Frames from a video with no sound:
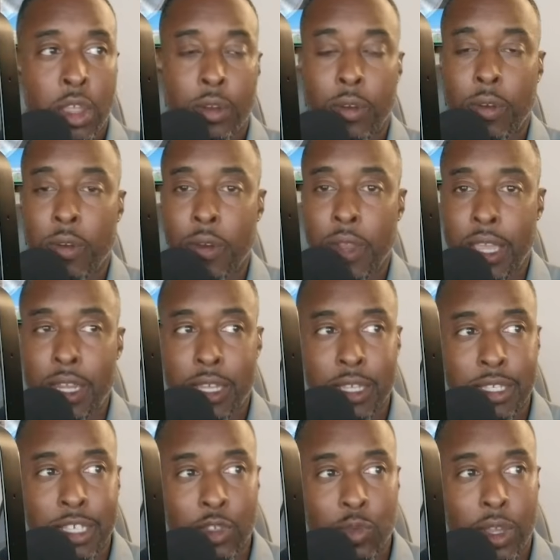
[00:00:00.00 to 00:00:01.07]
Raiders.
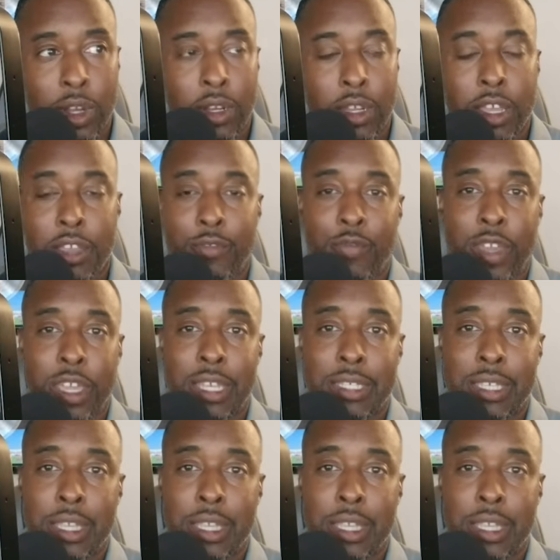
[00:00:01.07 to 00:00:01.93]
That's Raider Doug in Phoenix.